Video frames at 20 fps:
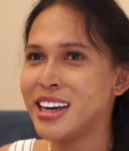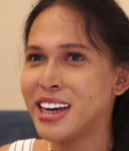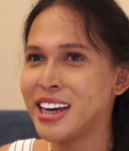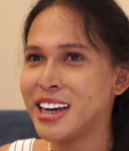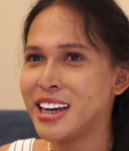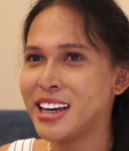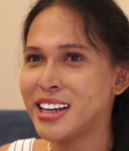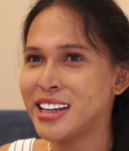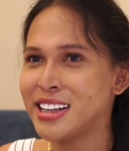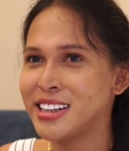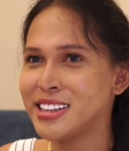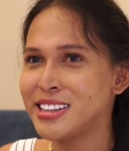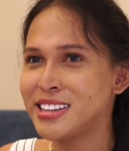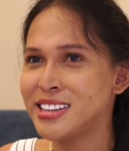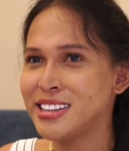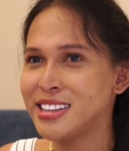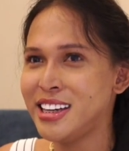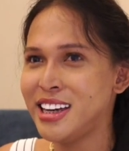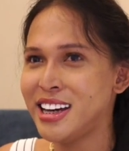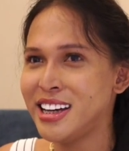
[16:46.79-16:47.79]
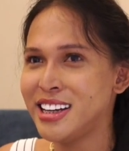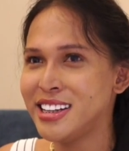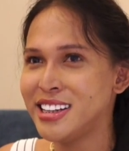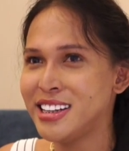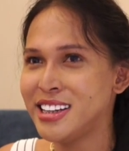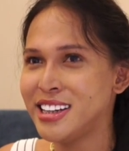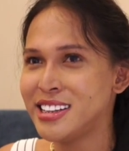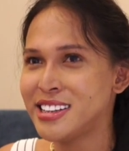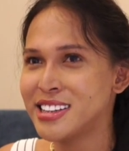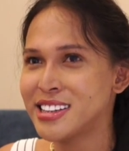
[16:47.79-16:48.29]
And yeah,
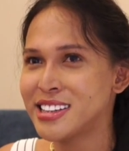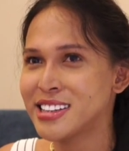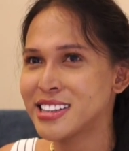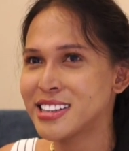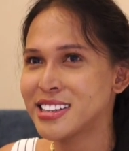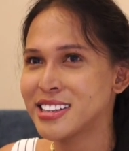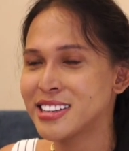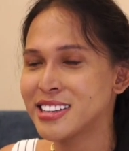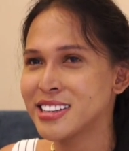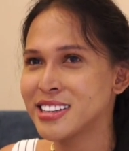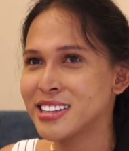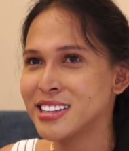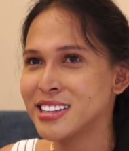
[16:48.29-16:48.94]
it's